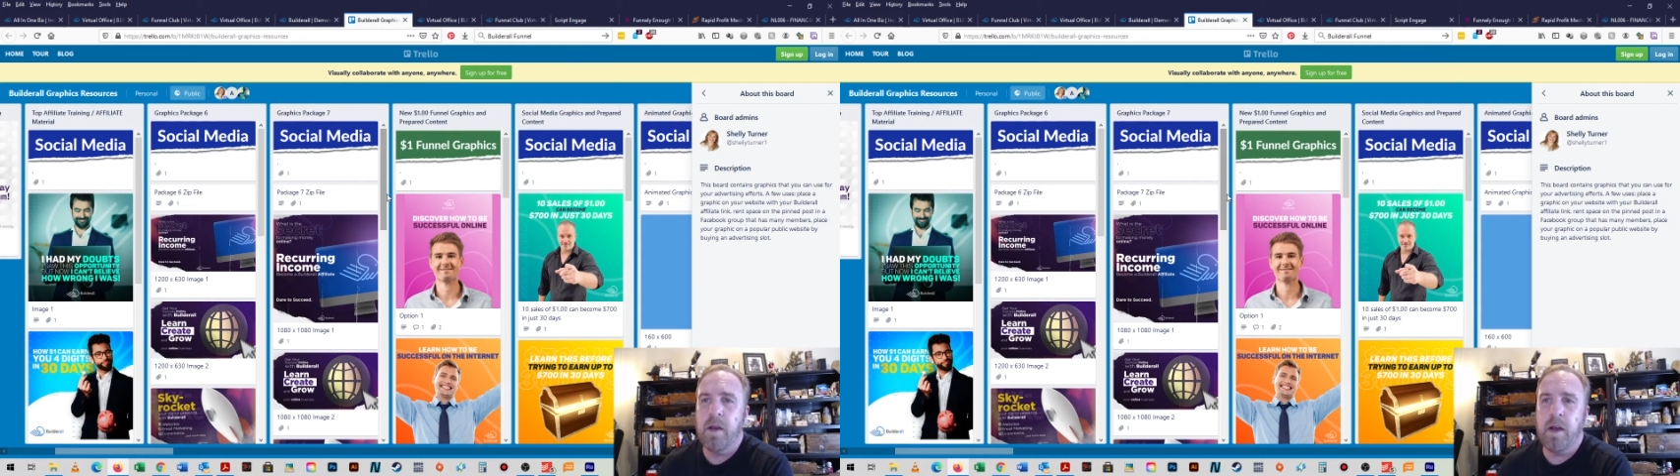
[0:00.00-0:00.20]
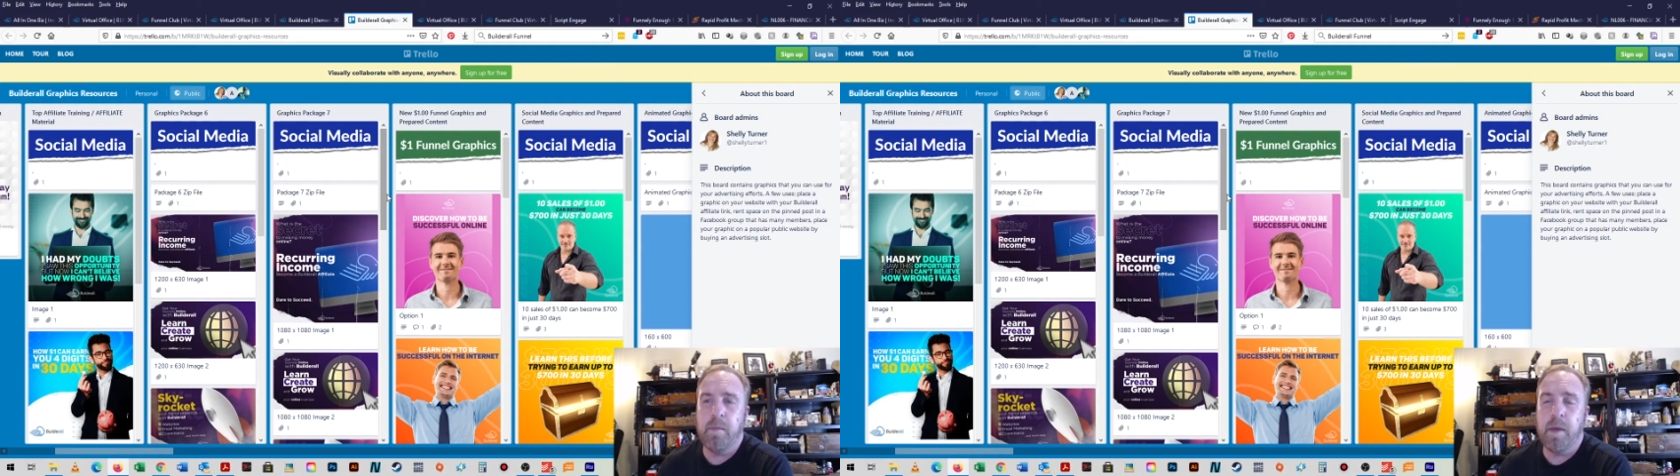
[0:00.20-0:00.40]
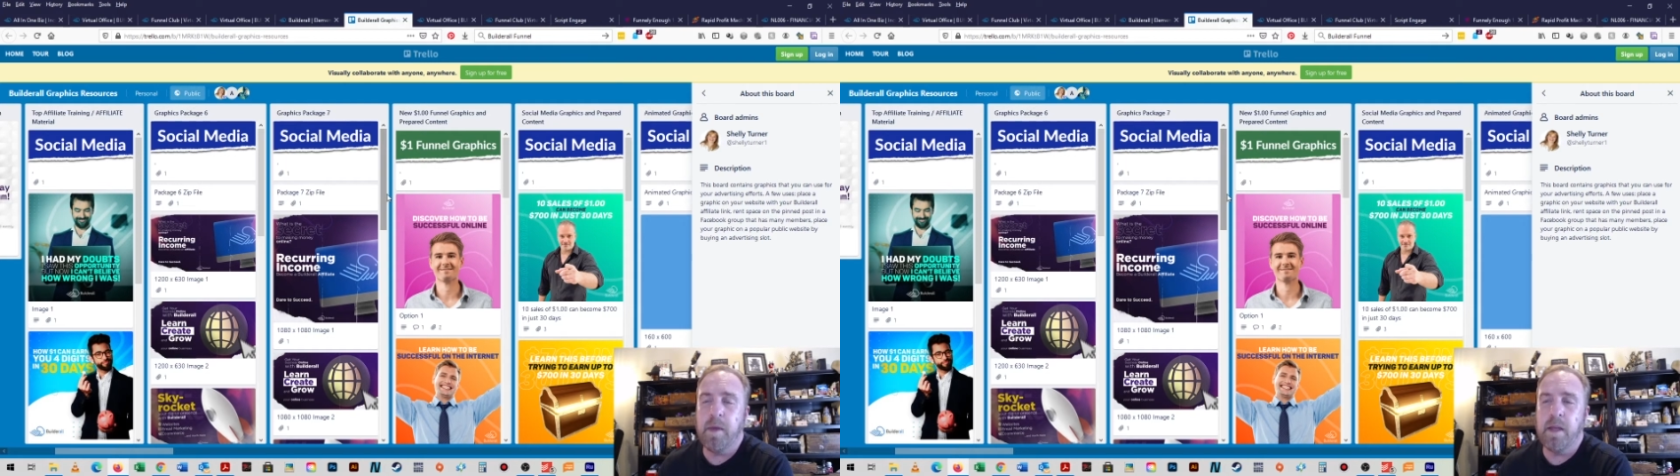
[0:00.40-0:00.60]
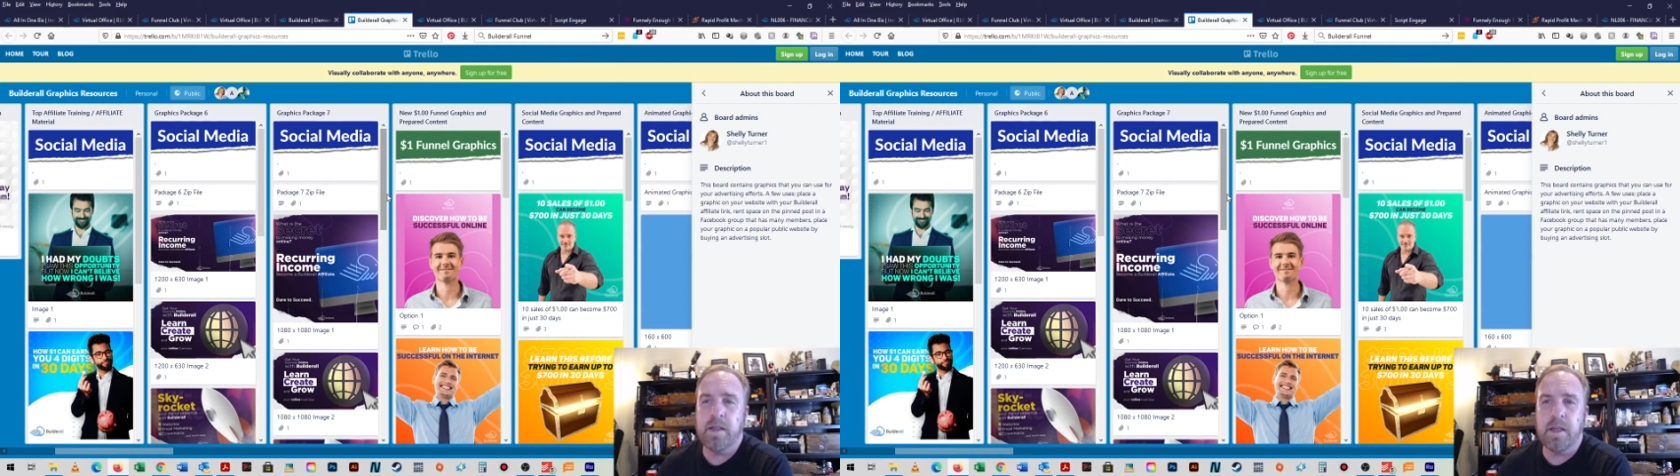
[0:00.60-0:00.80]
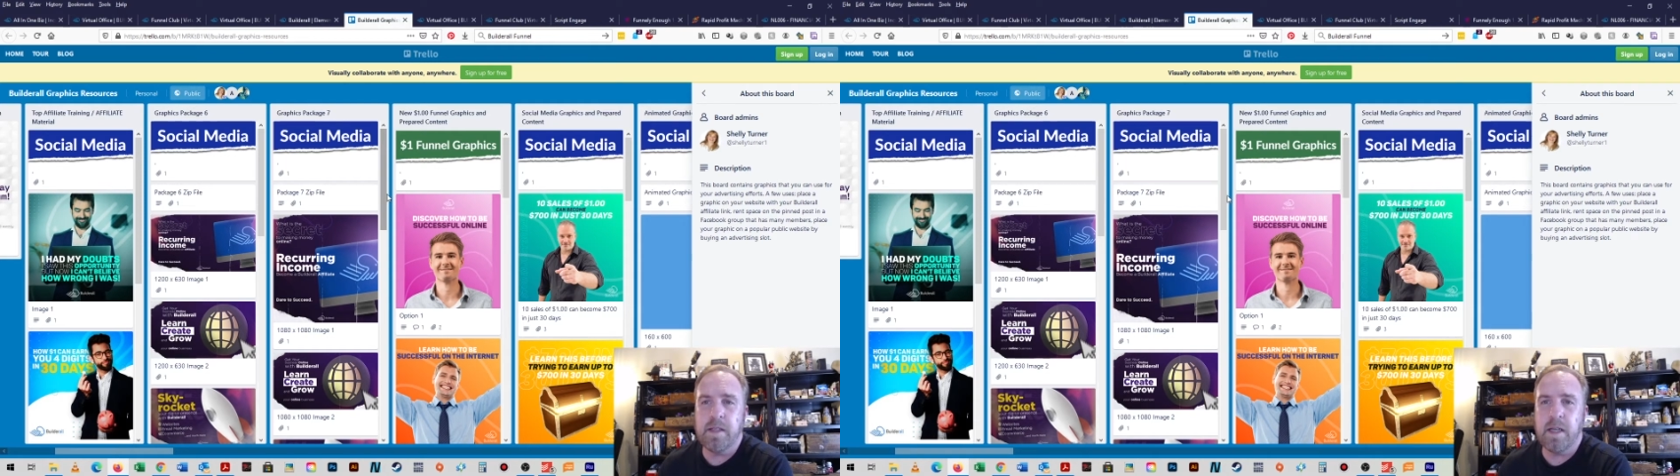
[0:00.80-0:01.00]
maybe
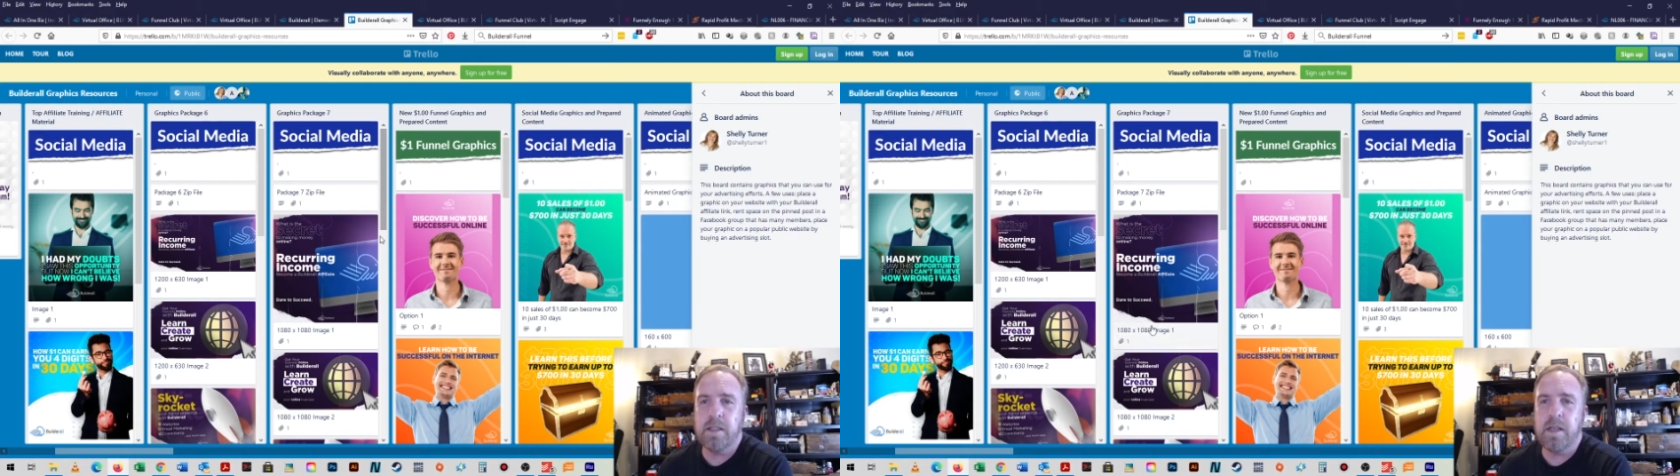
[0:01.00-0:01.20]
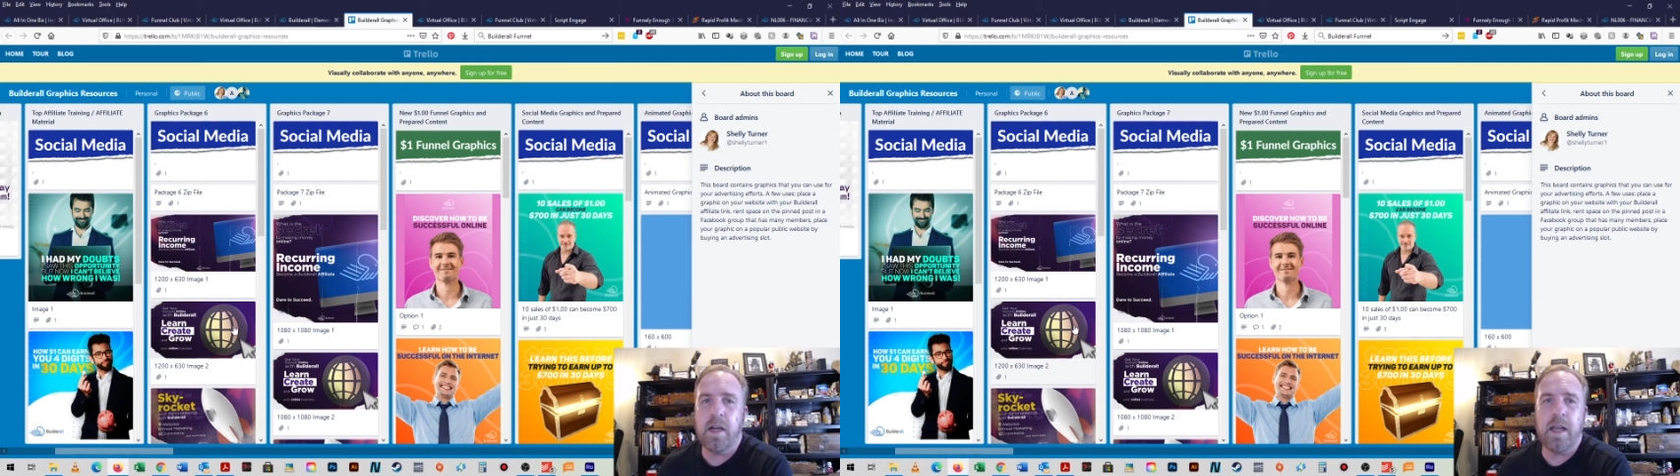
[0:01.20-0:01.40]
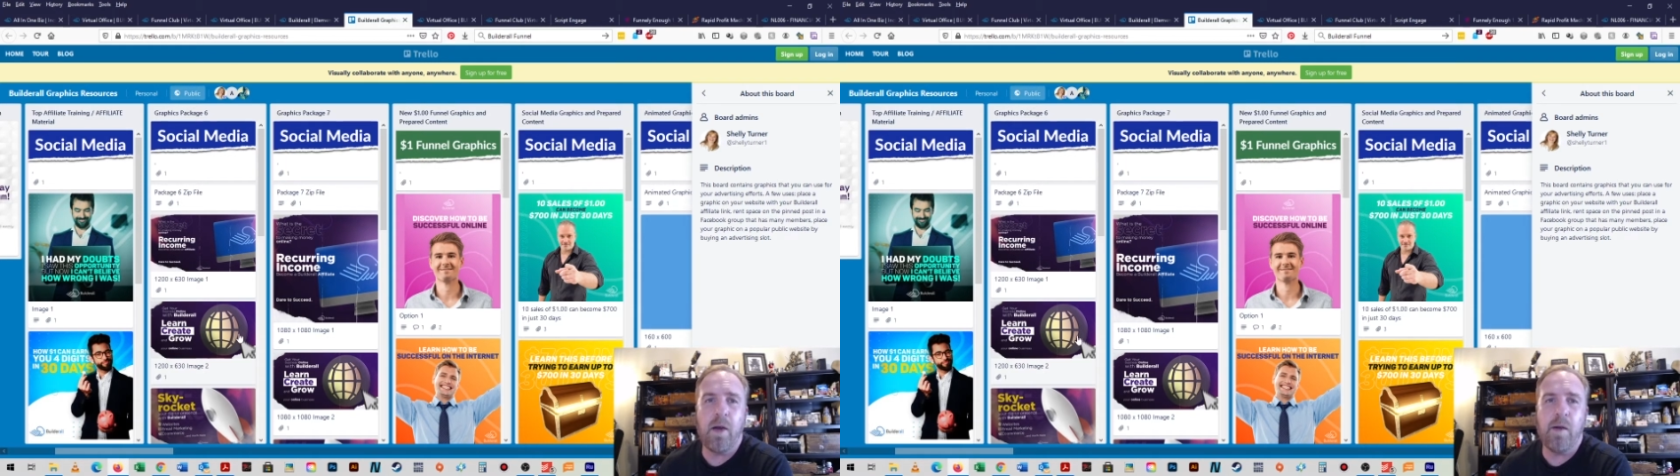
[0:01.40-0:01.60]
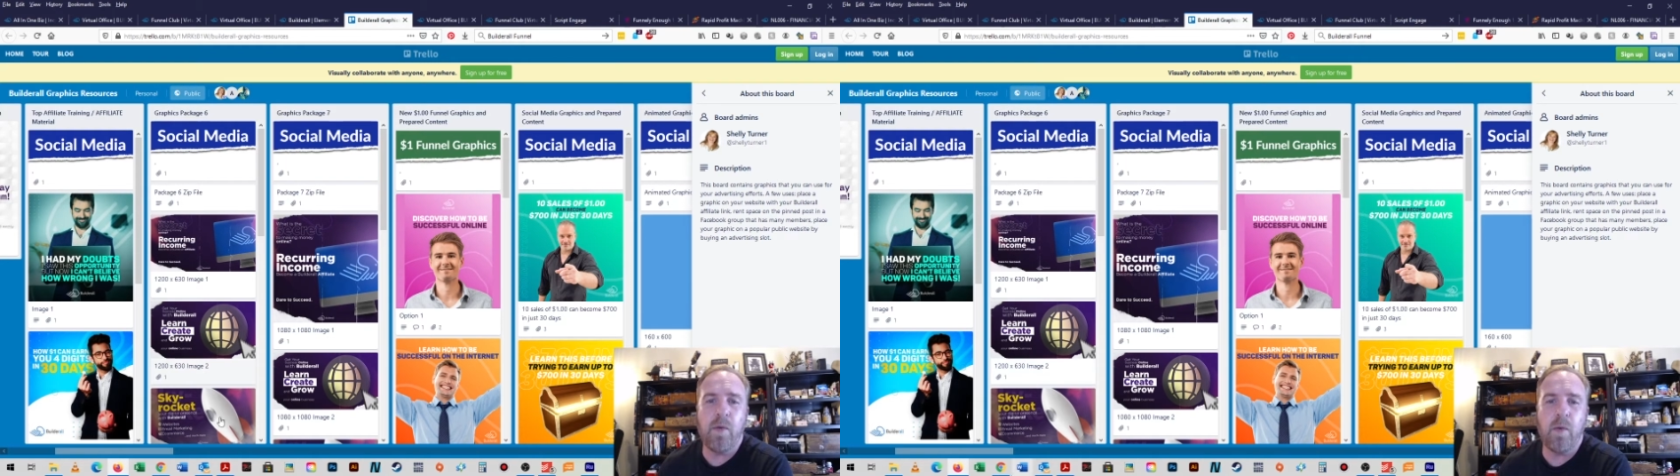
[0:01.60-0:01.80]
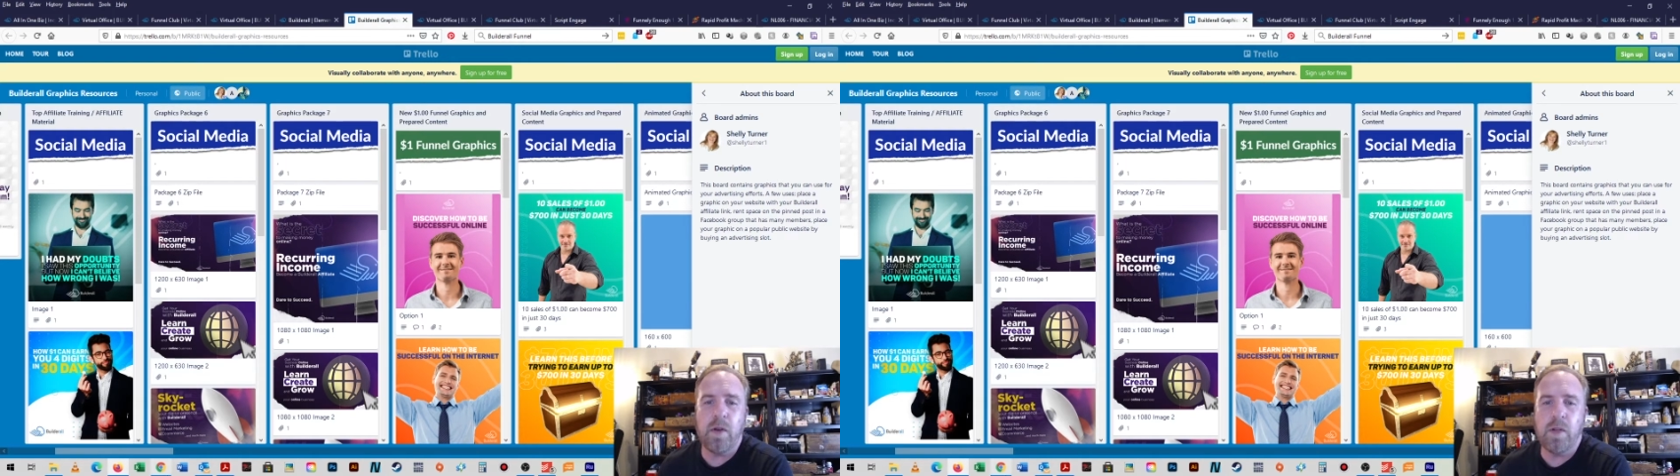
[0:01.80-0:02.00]
it's on TikTok. However
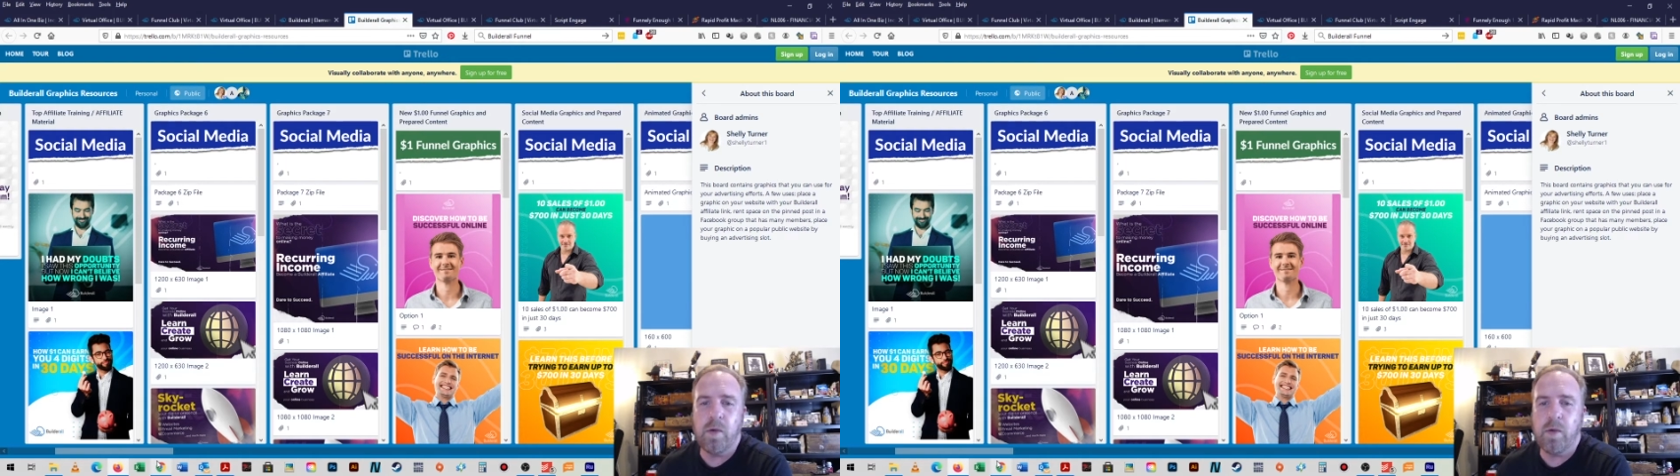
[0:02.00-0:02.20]
you want to do it,